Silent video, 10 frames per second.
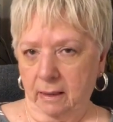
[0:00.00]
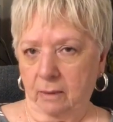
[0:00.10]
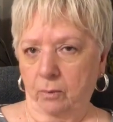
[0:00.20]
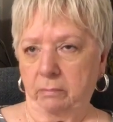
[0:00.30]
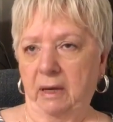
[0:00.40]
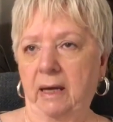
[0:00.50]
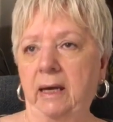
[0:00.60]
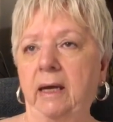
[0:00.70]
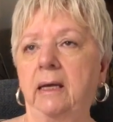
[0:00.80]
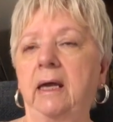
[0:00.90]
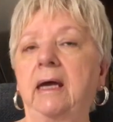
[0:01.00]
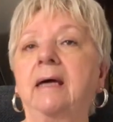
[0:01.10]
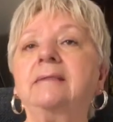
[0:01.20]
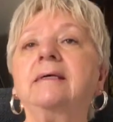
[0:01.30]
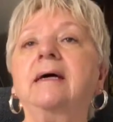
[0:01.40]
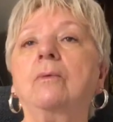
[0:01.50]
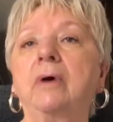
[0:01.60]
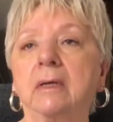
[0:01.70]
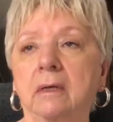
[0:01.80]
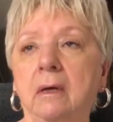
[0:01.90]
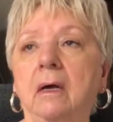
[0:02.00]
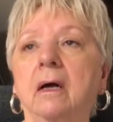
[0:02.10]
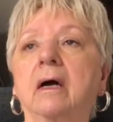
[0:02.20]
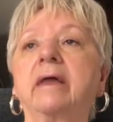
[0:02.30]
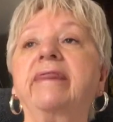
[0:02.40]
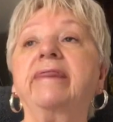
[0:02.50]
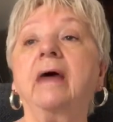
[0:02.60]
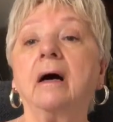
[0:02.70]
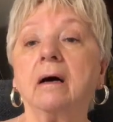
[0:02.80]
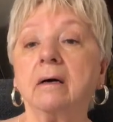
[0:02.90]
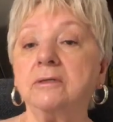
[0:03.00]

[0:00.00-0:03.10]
and when my head hit, it went ka-thunk,